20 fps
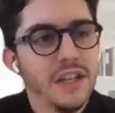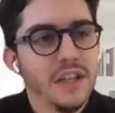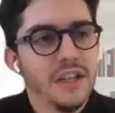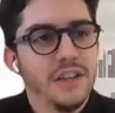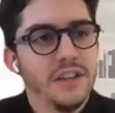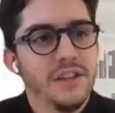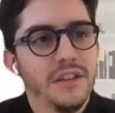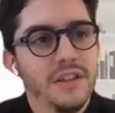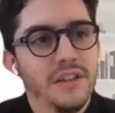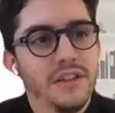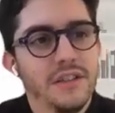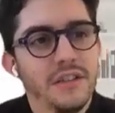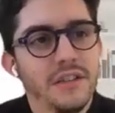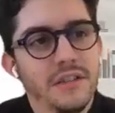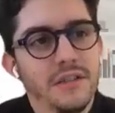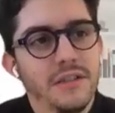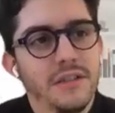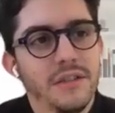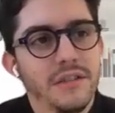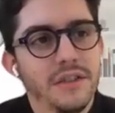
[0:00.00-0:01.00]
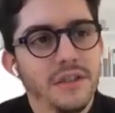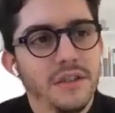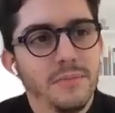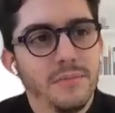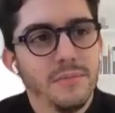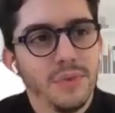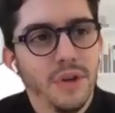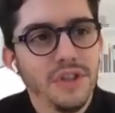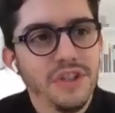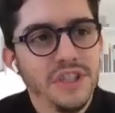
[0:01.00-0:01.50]
the
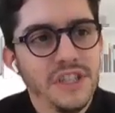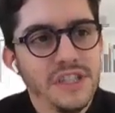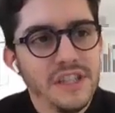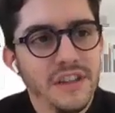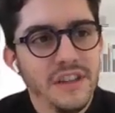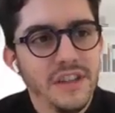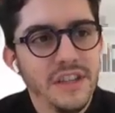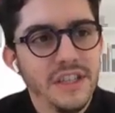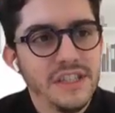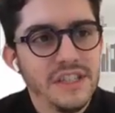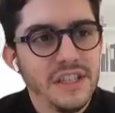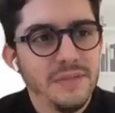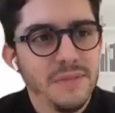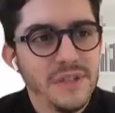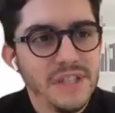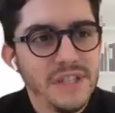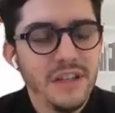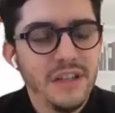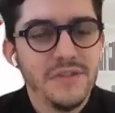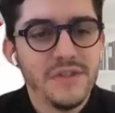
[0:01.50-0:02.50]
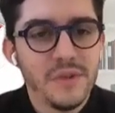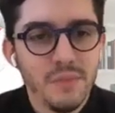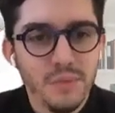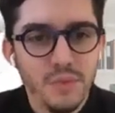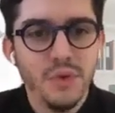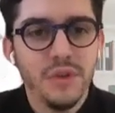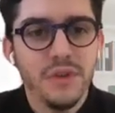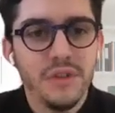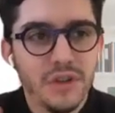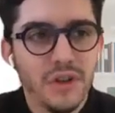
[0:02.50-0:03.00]
projects and things themselves
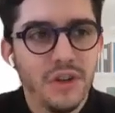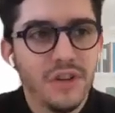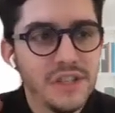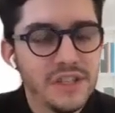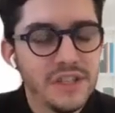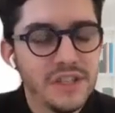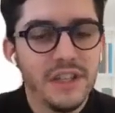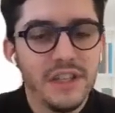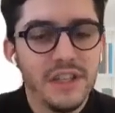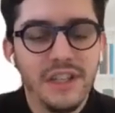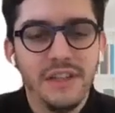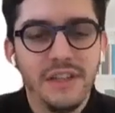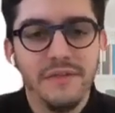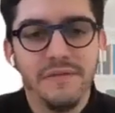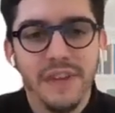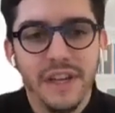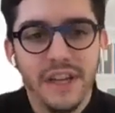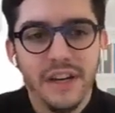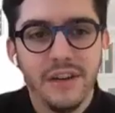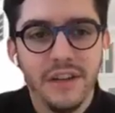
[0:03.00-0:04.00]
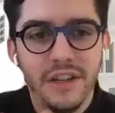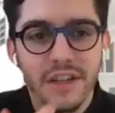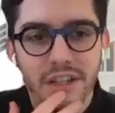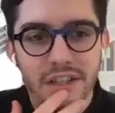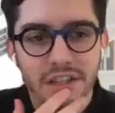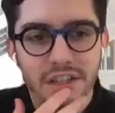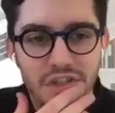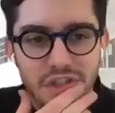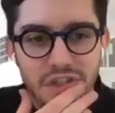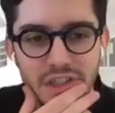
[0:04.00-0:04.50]
would constantly vary
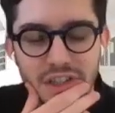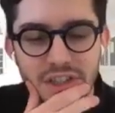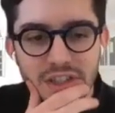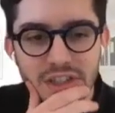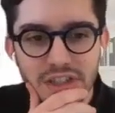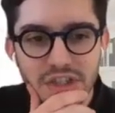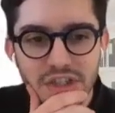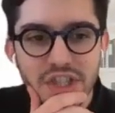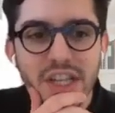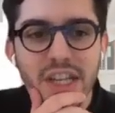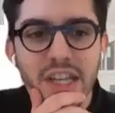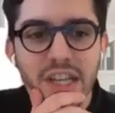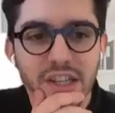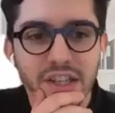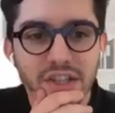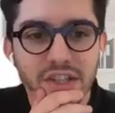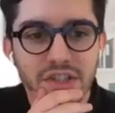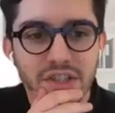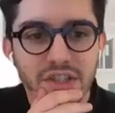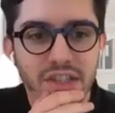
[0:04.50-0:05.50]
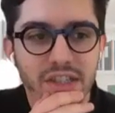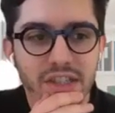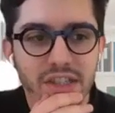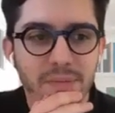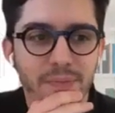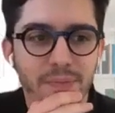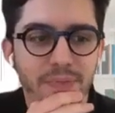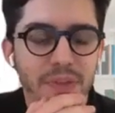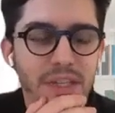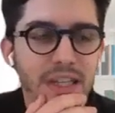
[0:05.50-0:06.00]
and change.
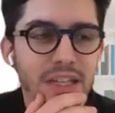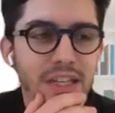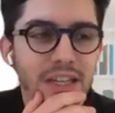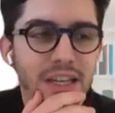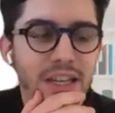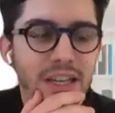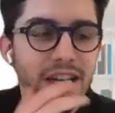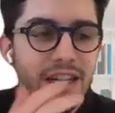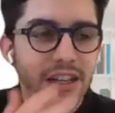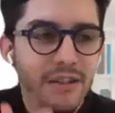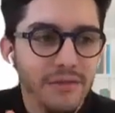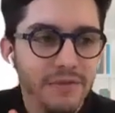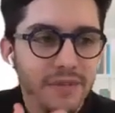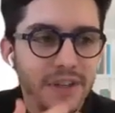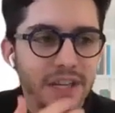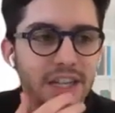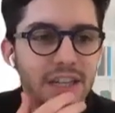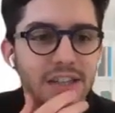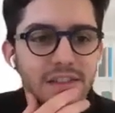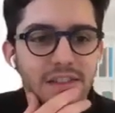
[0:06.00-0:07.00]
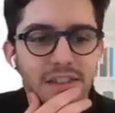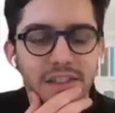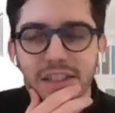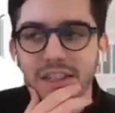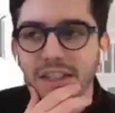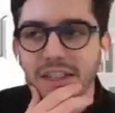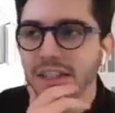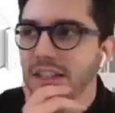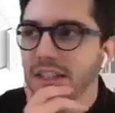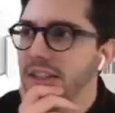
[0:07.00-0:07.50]
And in fact,
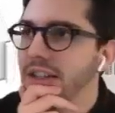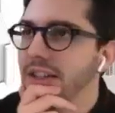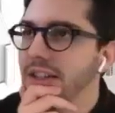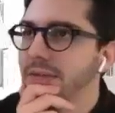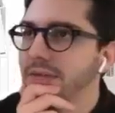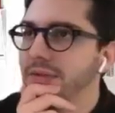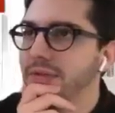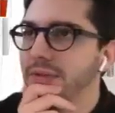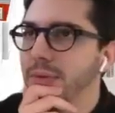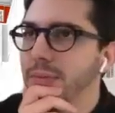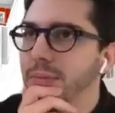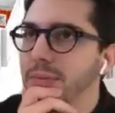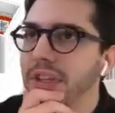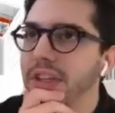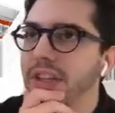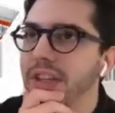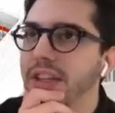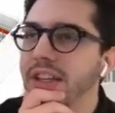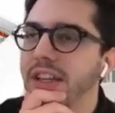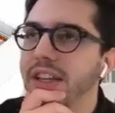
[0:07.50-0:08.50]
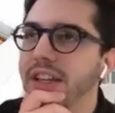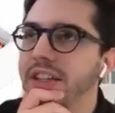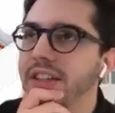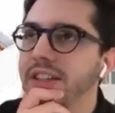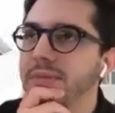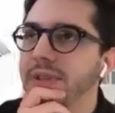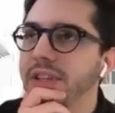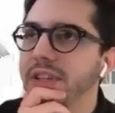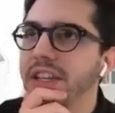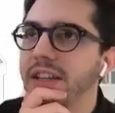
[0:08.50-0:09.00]
for me, again, this
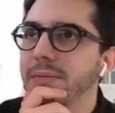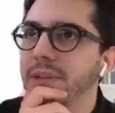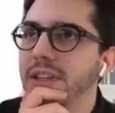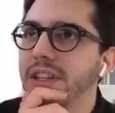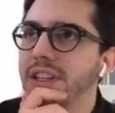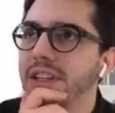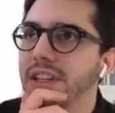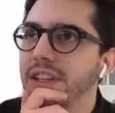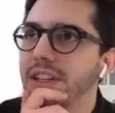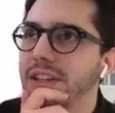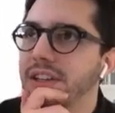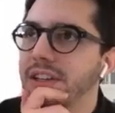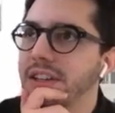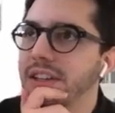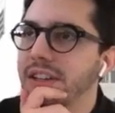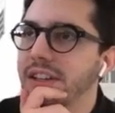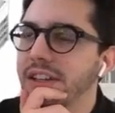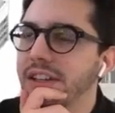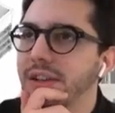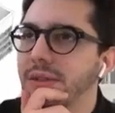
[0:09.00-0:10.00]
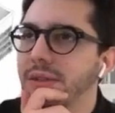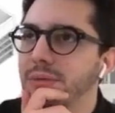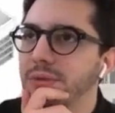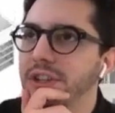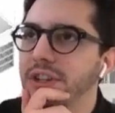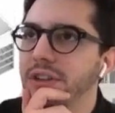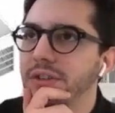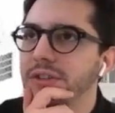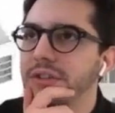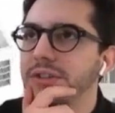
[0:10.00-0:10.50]
became like a
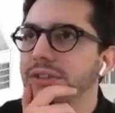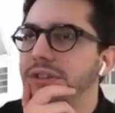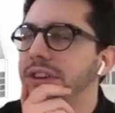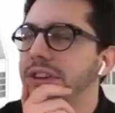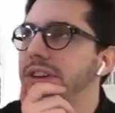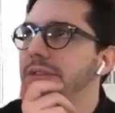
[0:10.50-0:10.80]
real